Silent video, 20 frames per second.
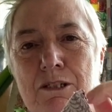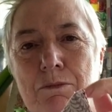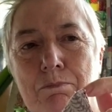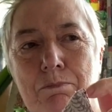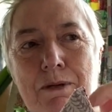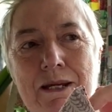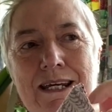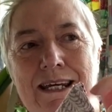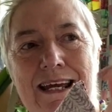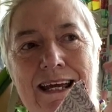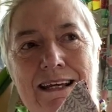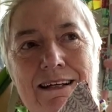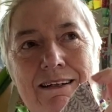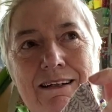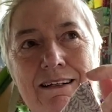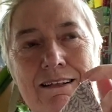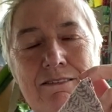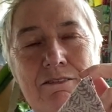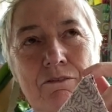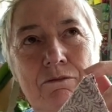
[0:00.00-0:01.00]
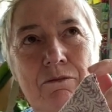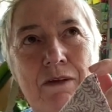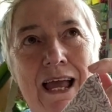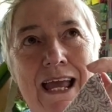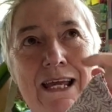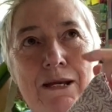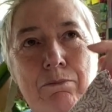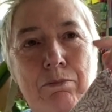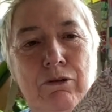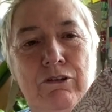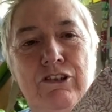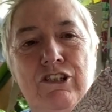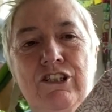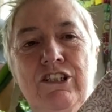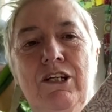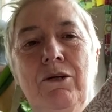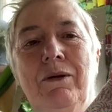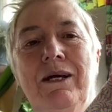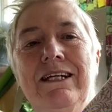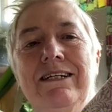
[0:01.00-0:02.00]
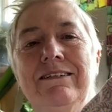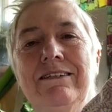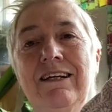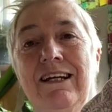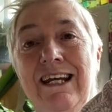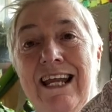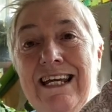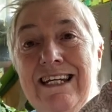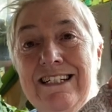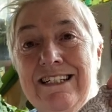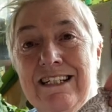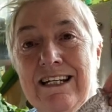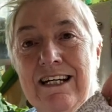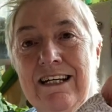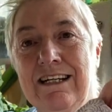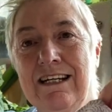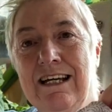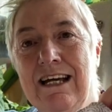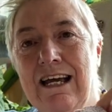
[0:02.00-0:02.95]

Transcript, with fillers: be able to do it later,